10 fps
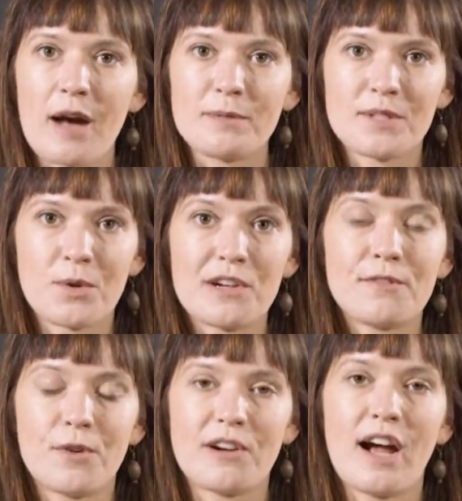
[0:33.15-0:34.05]
App Store
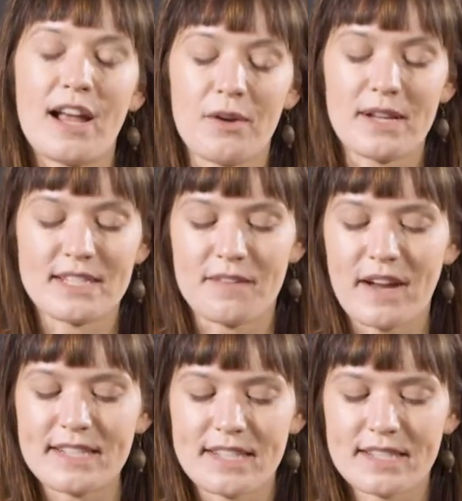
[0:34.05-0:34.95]
for iOS
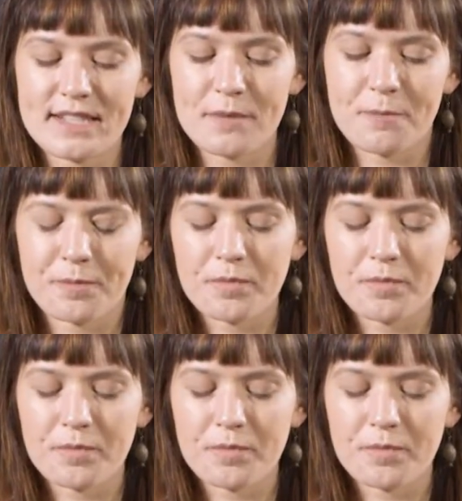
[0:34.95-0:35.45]
devices.